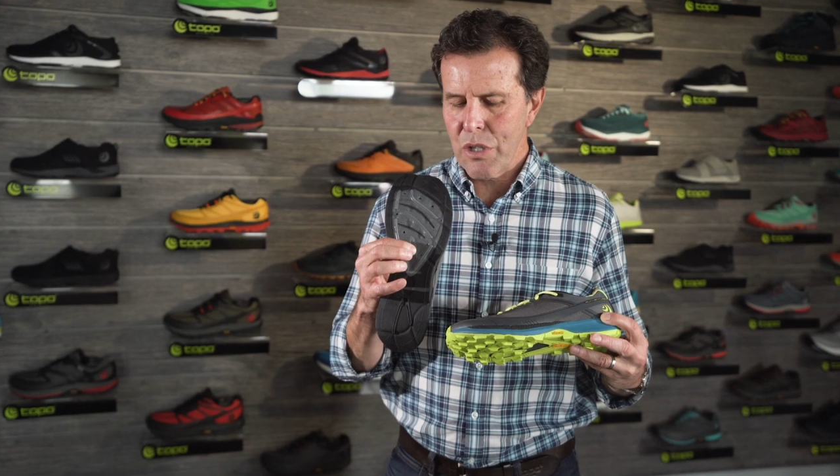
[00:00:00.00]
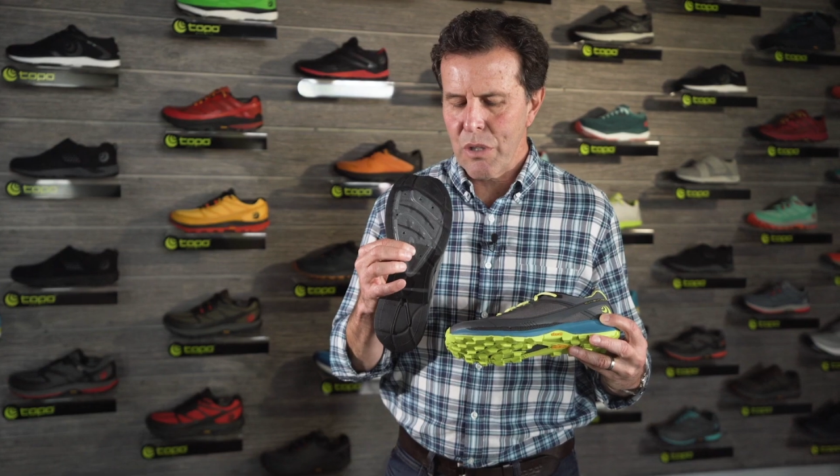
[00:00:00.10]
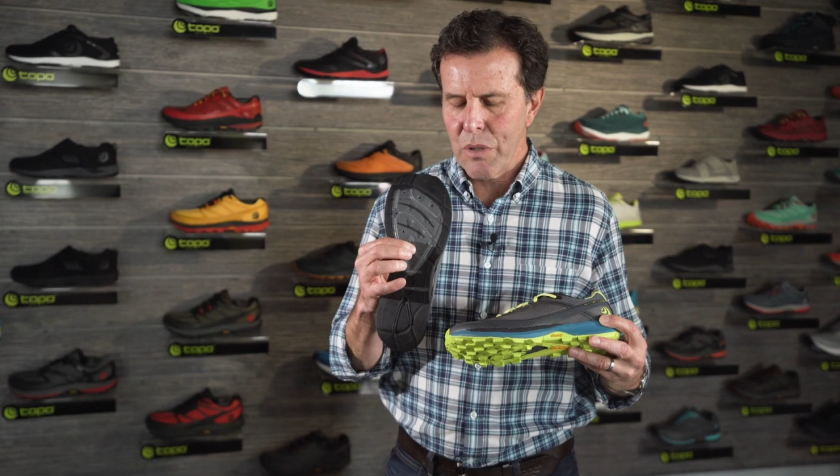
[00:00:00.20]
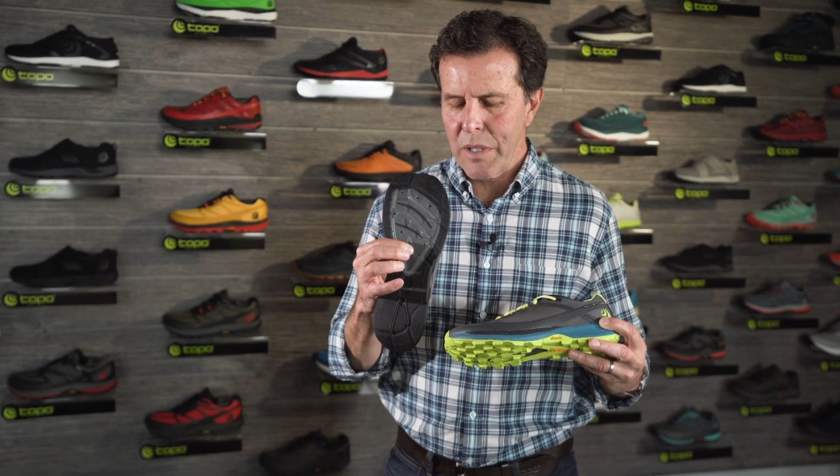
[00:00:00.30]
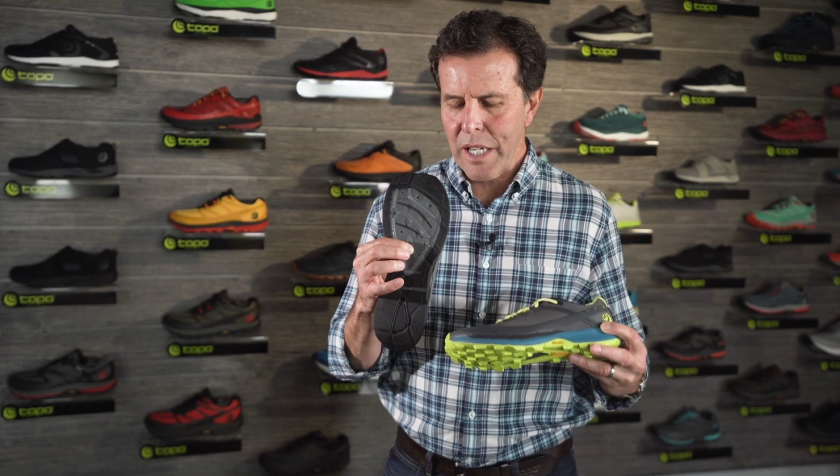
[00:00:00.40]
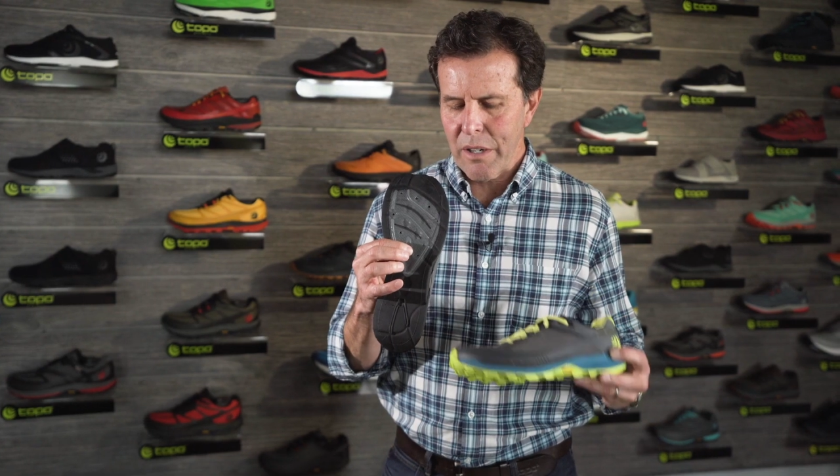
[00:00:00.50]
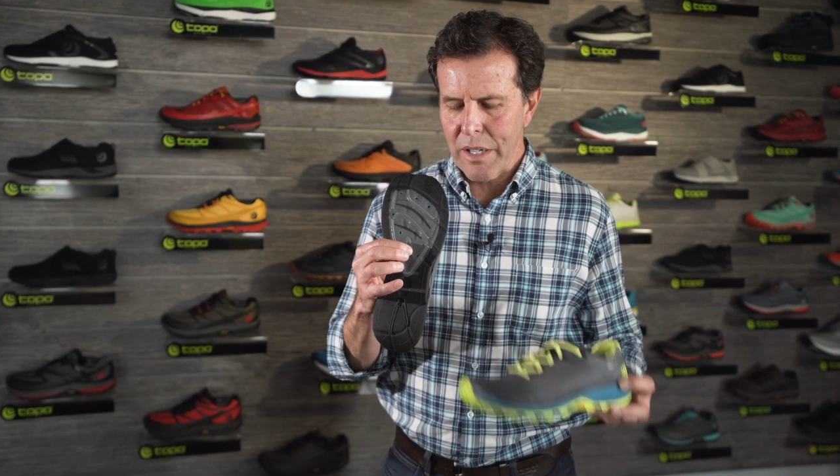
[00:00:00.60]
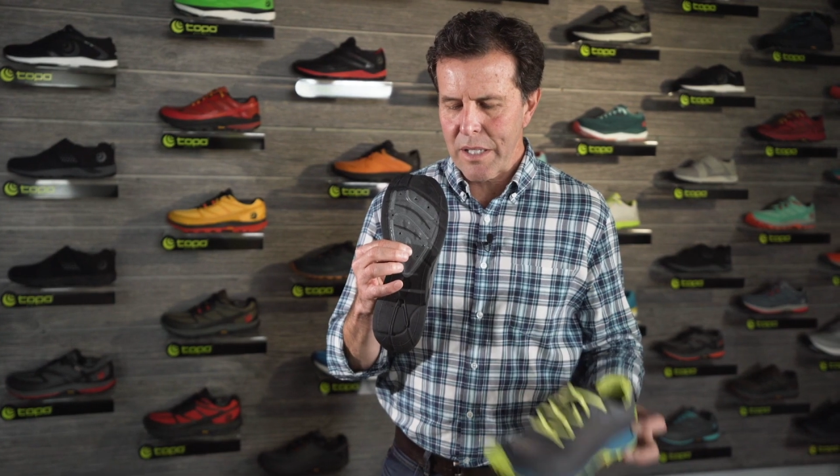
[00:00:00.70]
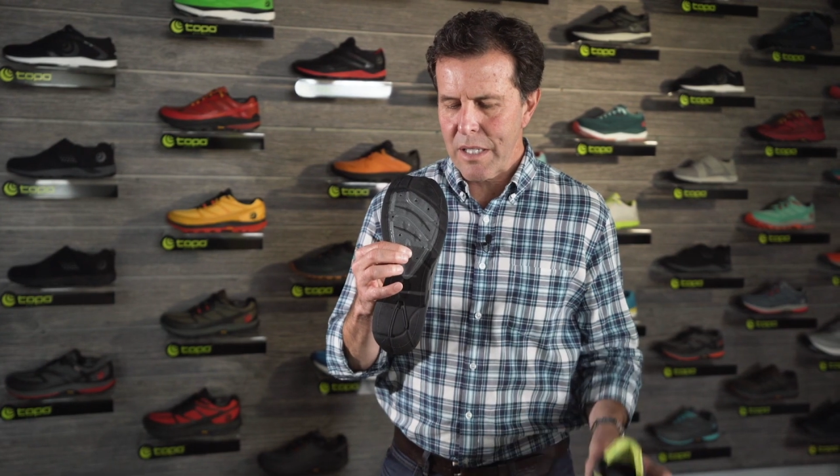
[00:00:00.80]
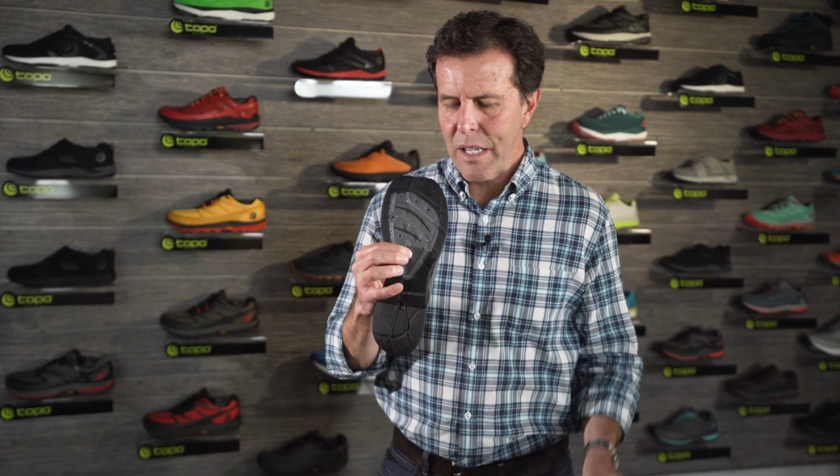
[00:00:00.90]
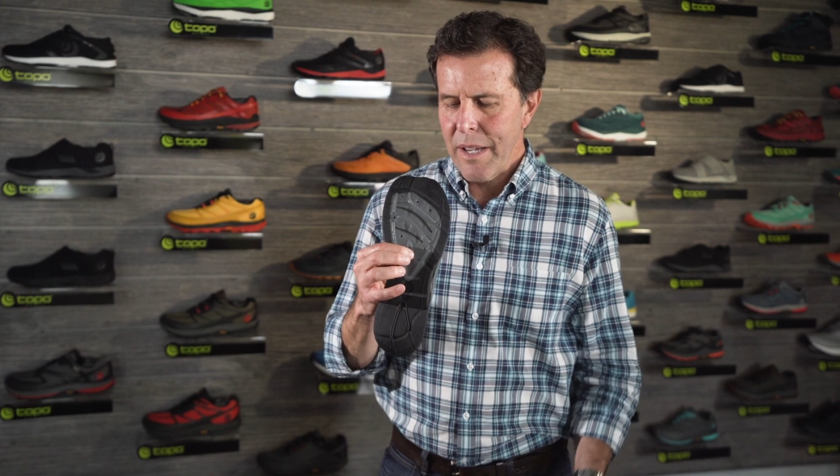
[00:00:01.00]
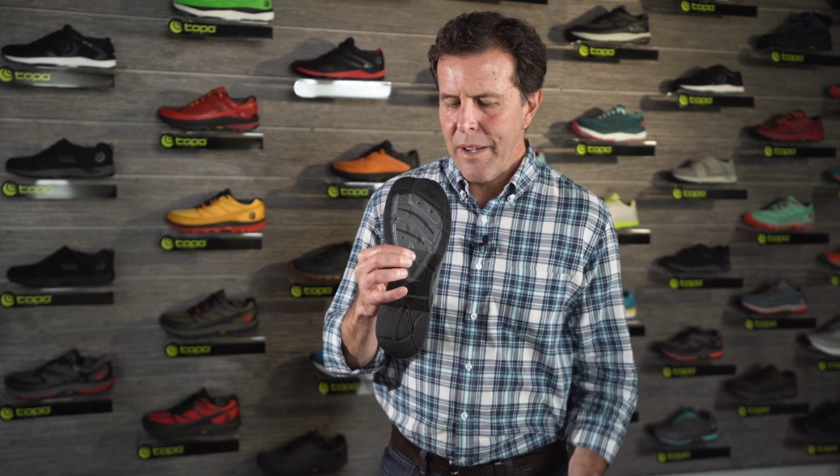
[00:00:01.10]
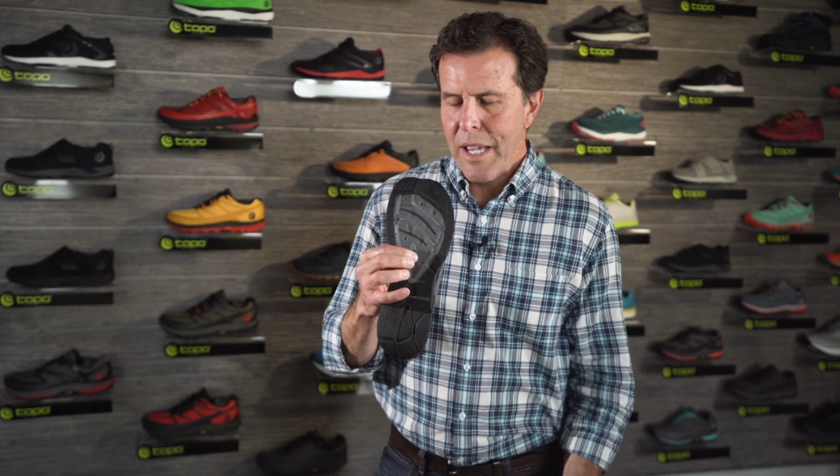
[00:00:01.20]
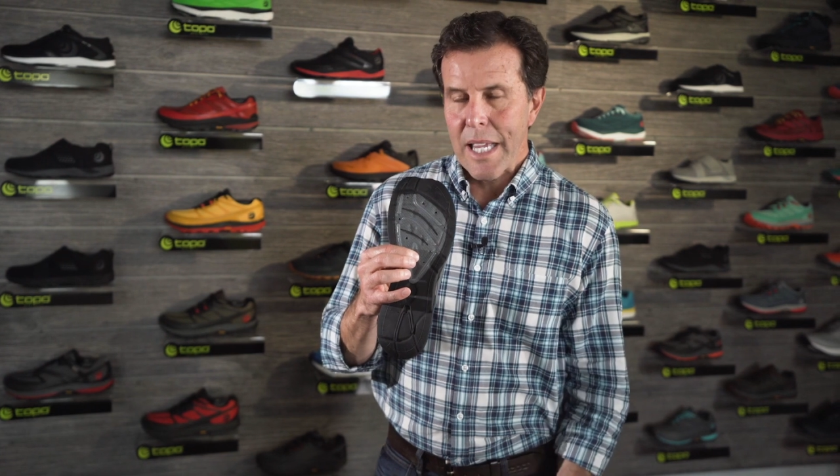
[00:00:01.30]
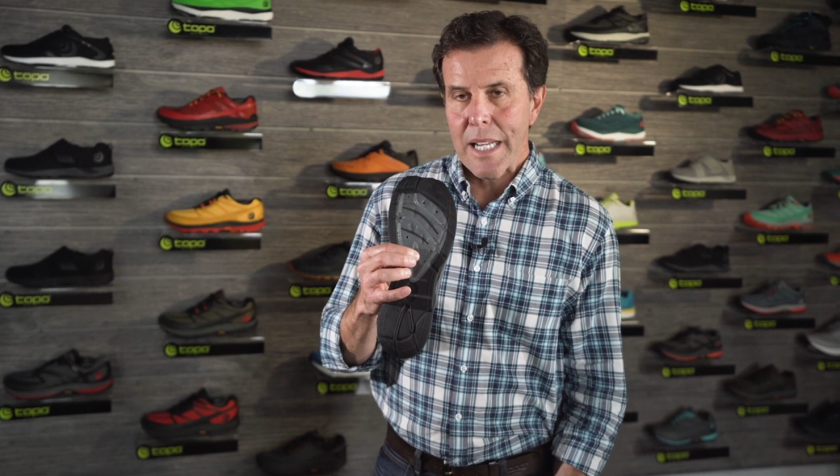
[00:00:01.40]
shoe carries
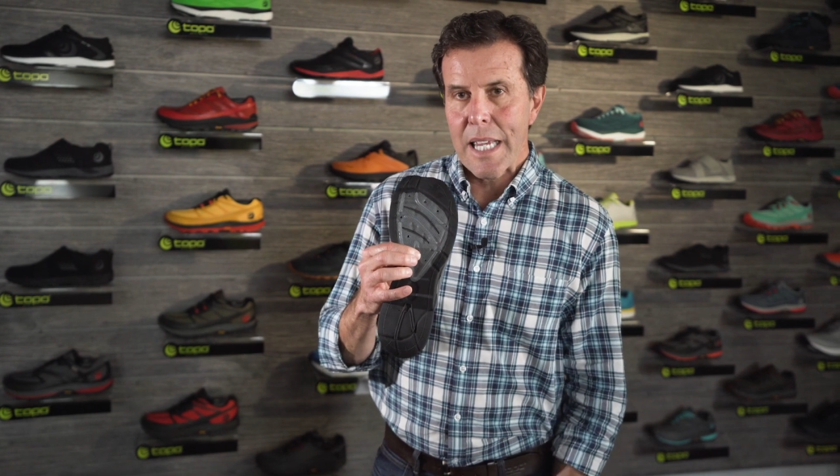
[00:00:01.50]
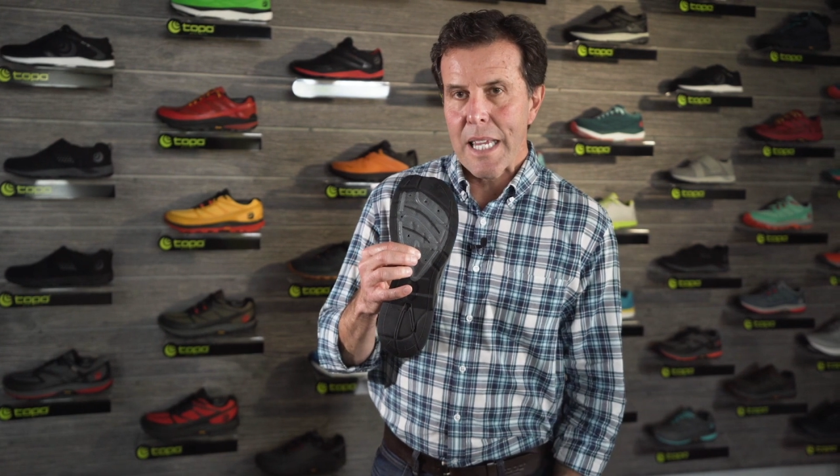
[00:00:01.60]
an